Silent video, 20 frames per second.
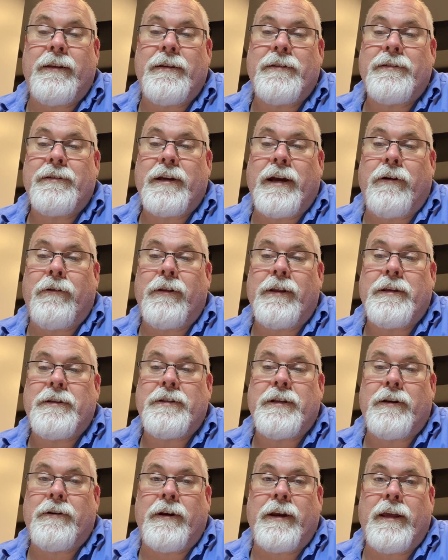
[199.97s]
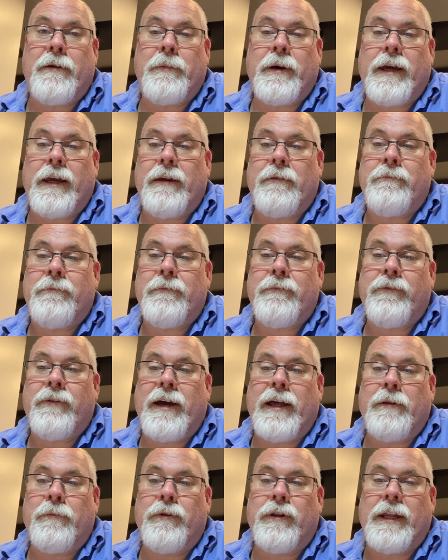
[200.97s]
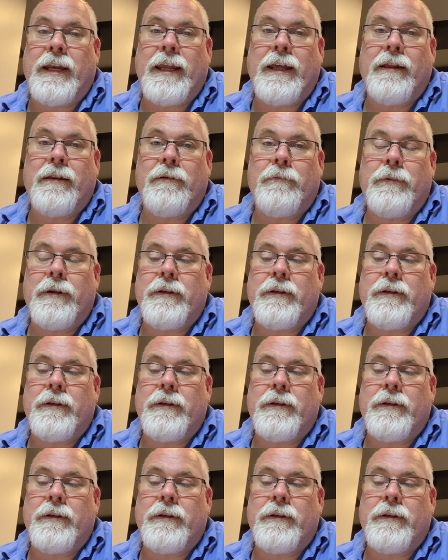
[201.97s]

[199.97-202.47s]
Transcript: There's currently a set on eBay available in England,